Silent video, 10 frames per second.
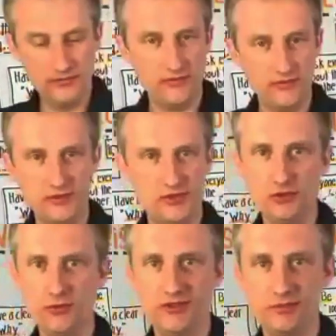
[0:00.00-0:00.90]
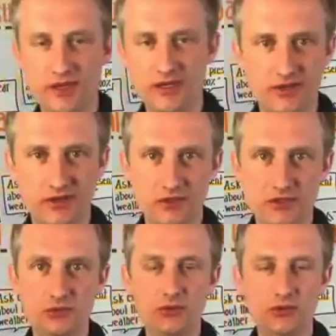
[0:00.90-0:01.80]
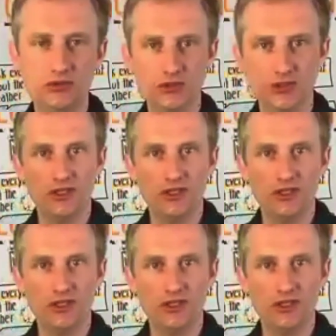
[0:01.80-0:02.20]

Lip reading: Zoom is my favorite tool.